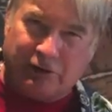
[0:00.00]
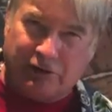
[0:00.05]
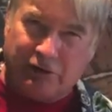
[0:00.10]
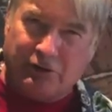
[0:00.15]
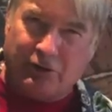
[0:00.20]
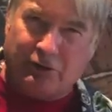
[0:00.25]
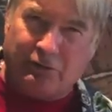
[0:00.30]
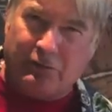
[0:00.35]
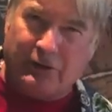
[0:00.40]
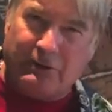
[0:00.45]
You
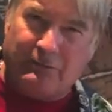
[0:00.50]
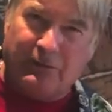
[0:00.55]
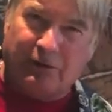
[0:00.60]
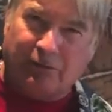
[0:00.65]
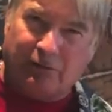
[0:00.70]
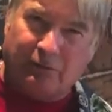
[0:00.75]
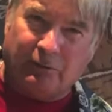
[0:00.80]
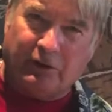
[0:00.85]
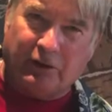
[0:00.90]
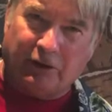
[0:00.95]
don't want to mix
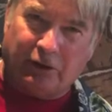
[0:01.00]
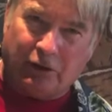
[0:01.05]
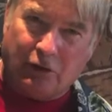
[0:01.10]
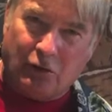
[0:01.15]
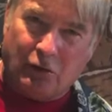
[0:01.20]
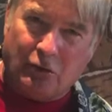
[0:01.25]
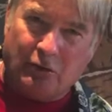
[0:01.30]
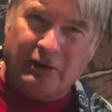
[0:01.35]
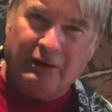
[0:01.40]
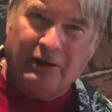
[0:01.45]
it with a
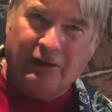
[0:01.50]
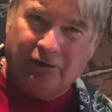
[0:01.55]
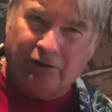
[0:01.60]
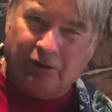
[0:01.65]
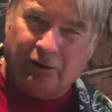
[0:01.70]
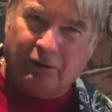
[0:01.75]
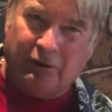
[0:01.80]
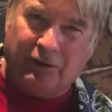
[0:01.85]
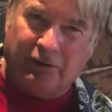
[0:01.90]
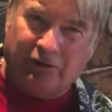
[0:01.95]
Coke,
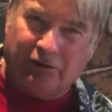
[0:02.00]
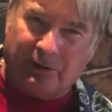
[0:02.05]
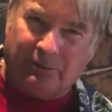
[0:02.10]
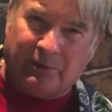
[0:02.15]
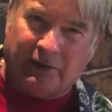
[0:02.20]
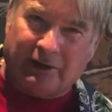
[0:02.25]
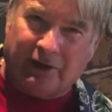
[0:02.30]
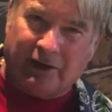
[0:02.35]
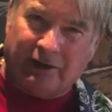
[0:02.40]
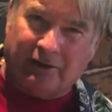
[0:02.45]
soda, something
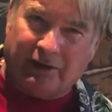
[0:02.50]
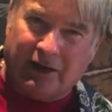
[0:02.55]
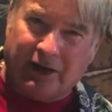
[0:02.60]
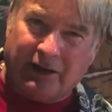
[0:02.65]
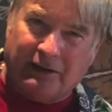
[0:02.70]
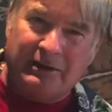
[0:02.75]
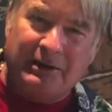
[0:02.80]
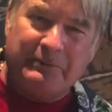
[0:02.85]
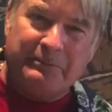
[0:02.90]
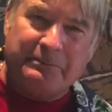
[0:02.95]
like
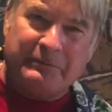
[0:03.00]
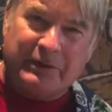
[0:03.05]
that.